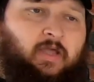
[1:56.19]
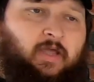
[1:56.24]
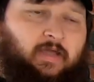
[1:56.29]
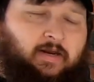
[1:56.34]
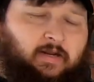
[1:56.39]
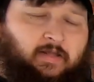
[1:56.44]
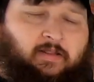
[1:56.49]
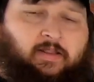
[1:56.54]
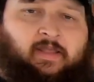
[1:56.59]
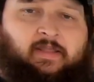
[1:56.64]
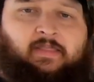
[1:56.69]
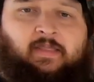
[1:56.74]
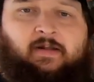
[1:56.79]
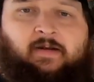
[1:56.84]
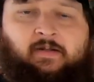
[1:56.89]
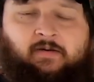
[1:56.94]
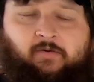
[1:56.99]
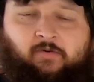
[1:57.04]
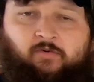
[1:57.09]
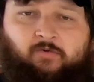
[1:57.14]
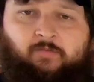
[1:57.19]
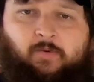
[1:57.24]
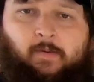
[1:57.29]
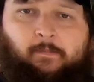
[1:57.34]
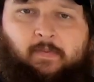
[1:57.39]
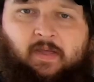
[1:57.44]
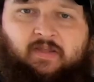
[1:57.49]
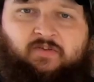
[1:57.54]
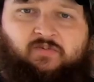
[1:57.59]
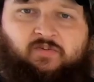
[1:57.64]
and I lay that in there as my
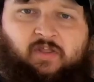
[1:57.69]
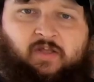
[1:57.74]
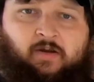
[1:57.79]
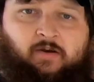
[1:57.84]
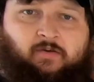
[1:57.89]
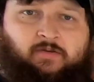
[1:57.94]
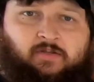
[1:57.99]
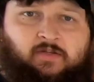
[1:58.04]
base layer,